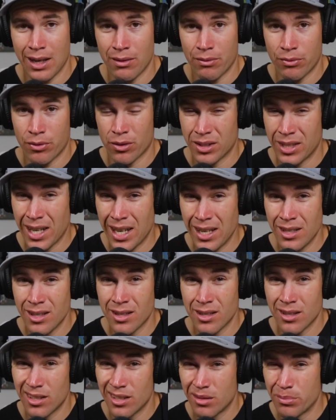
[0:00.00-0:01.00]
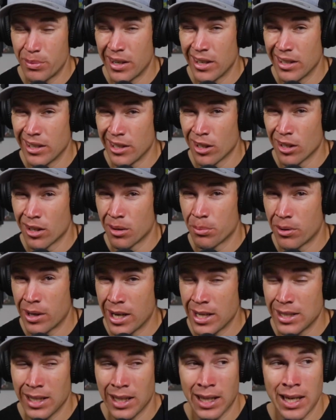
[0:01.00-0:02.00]
For 10 years, he's been in Europe
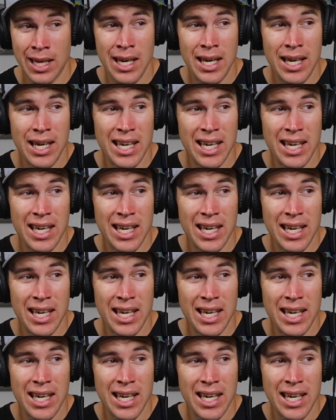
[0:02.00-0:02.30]
racing.